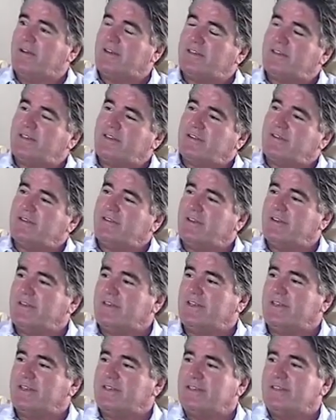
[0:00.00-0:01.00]
It's
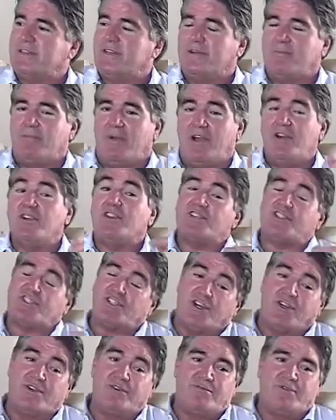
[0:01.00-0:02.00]
my other
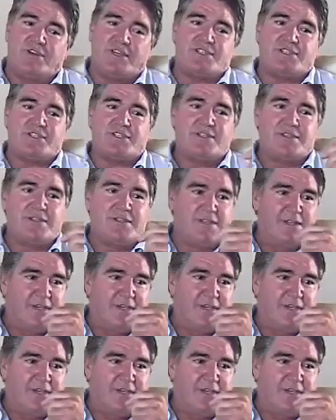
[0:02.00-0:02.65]
son, Richard.